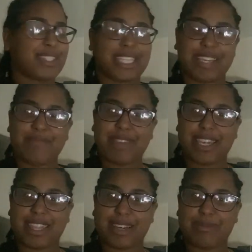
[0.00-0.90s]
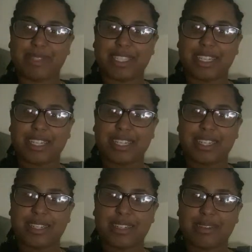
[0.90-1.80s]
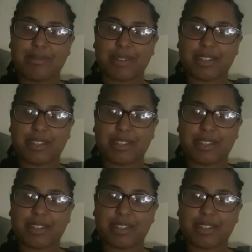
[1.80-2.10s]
Give me a thumbs up.